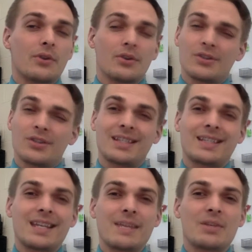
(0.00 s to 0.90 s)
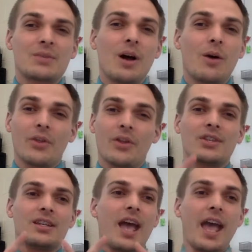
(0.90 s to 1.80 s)
there's STEAM as well, where
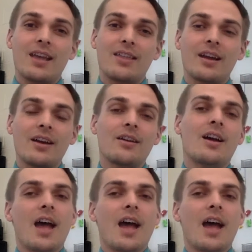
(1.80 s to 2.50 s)
there's an A in there,